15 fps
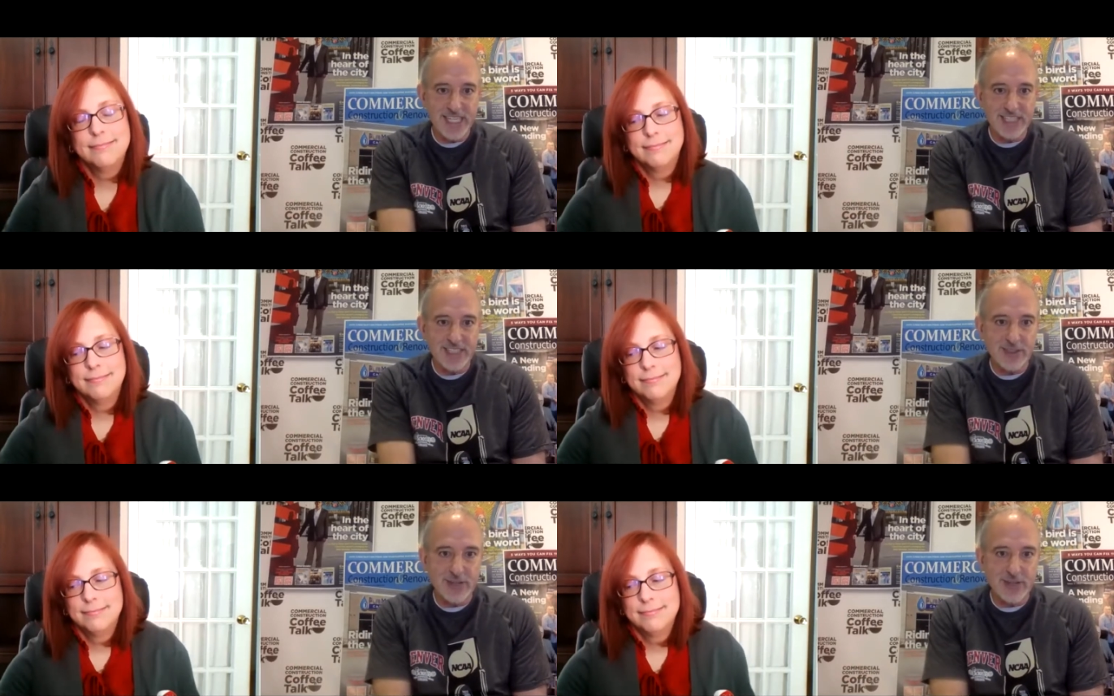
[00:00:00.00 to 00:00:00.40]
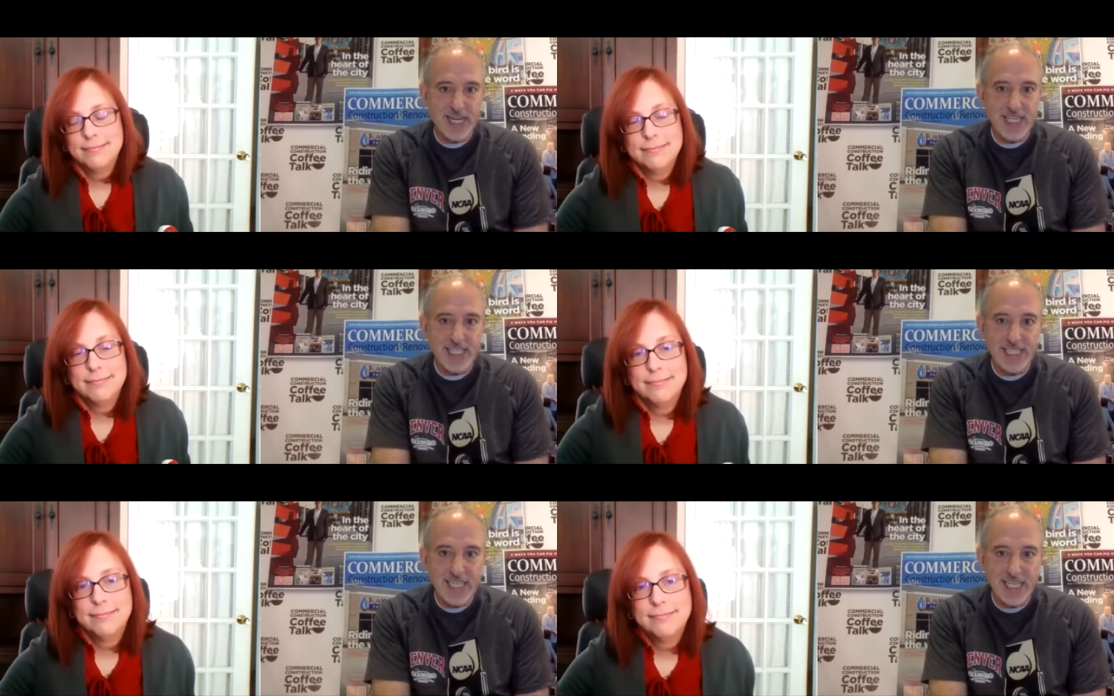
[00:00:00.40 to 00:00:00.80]
Speaker 1: at your
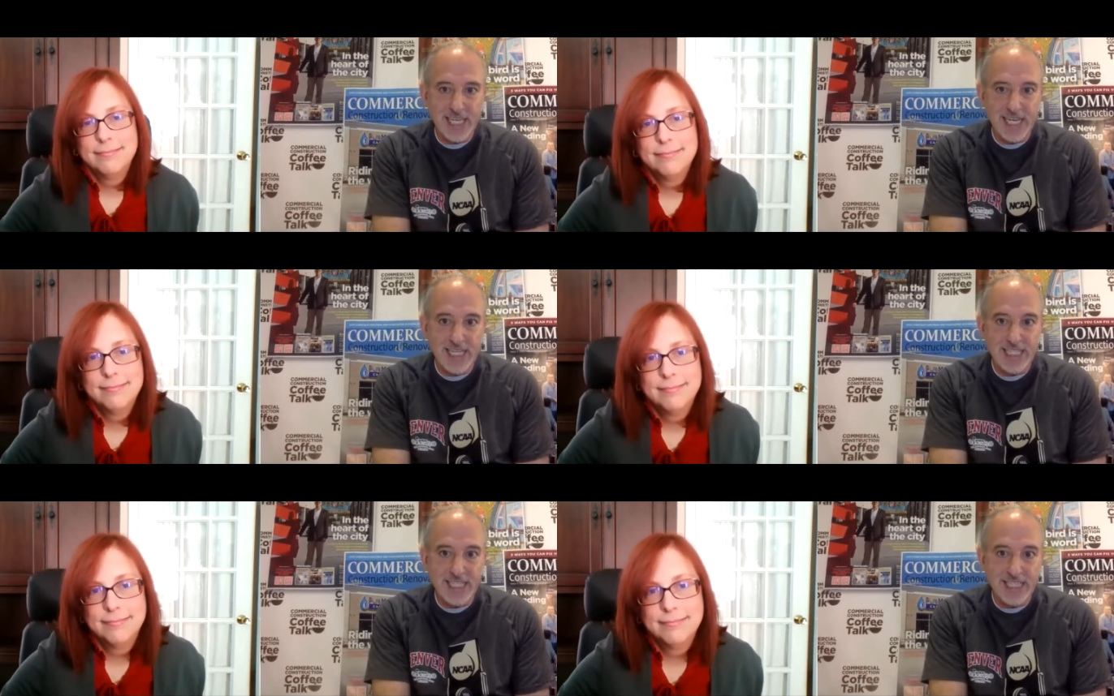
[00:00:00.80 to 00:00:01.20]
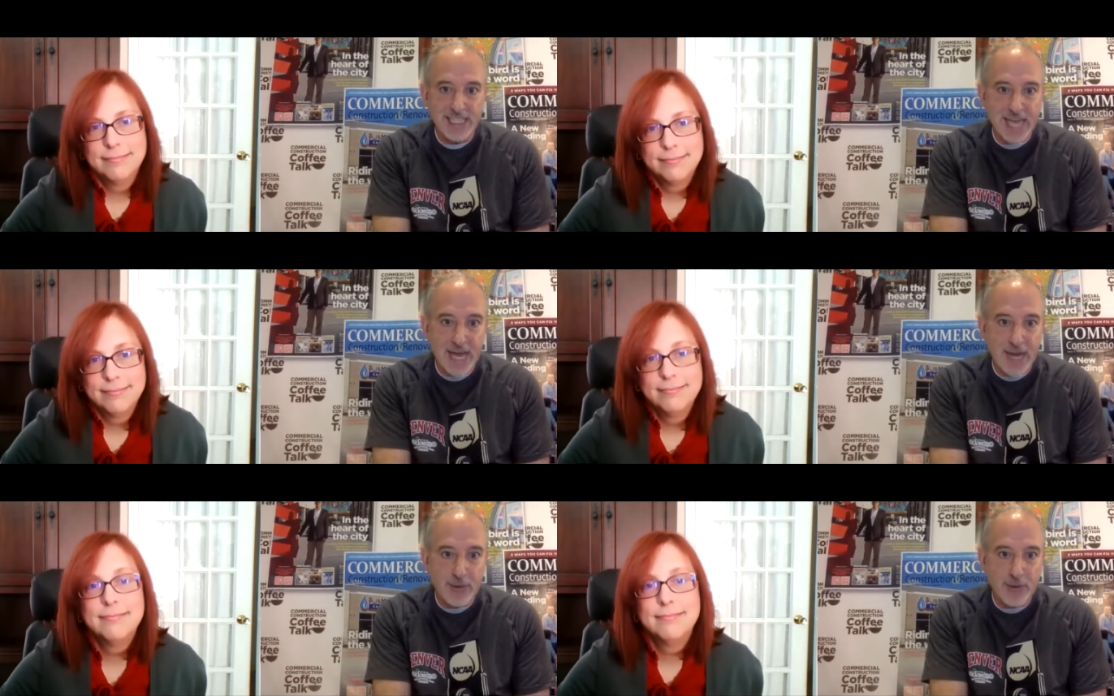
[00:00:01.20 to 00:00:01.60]
80,
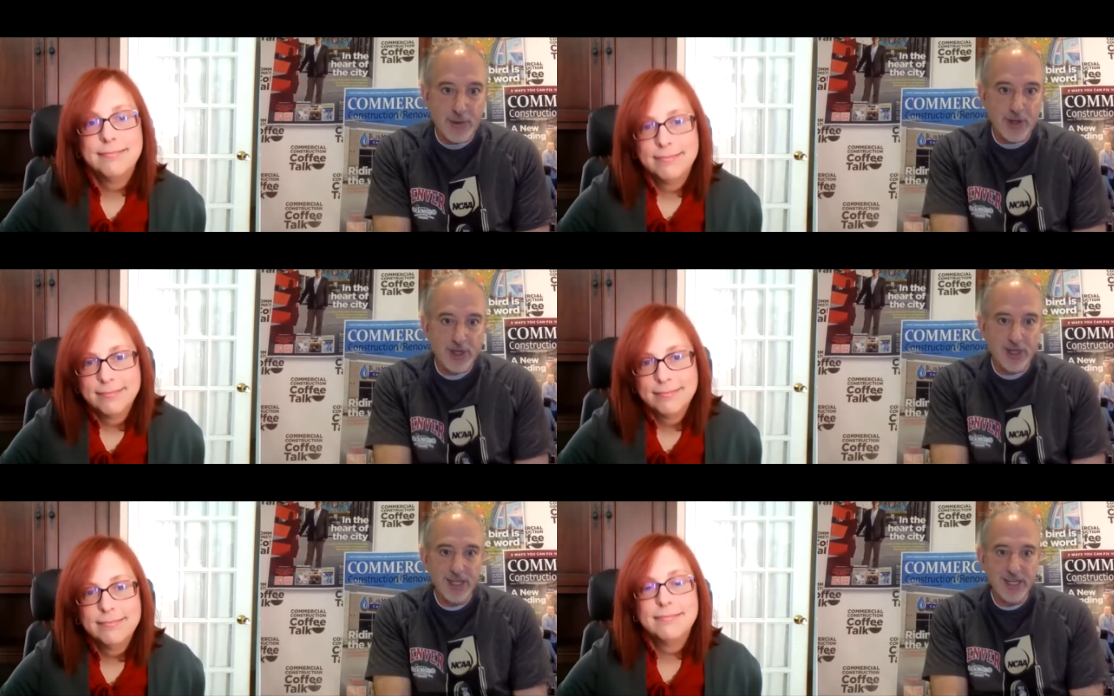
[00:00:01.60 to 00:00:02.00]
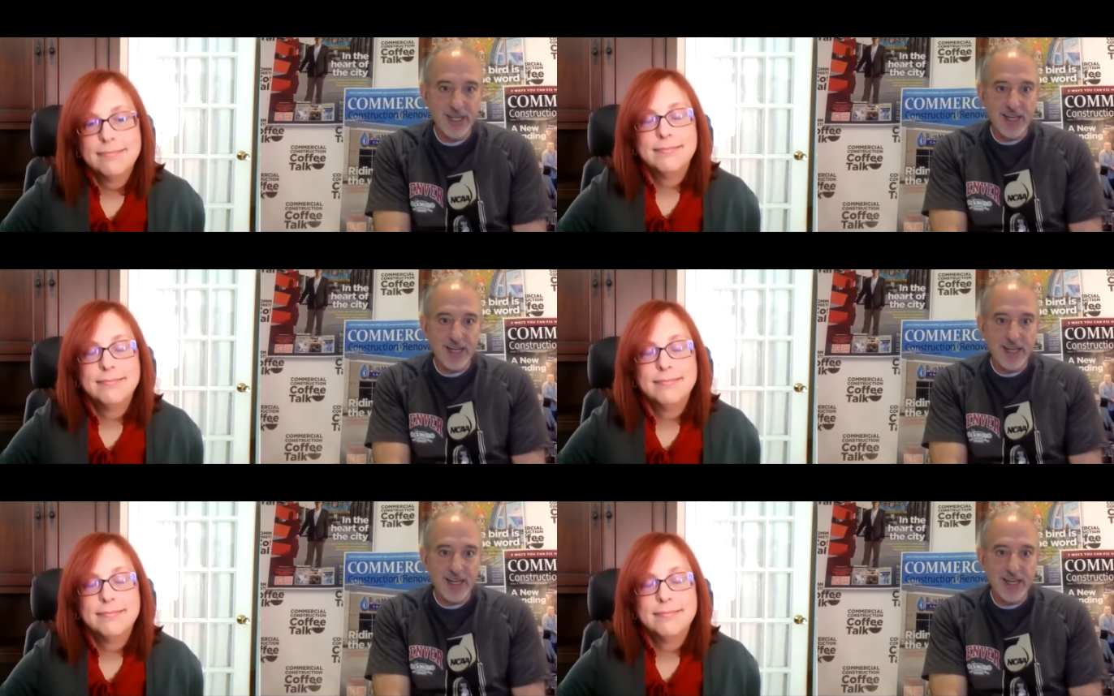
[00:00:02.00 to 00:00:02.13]
80th hour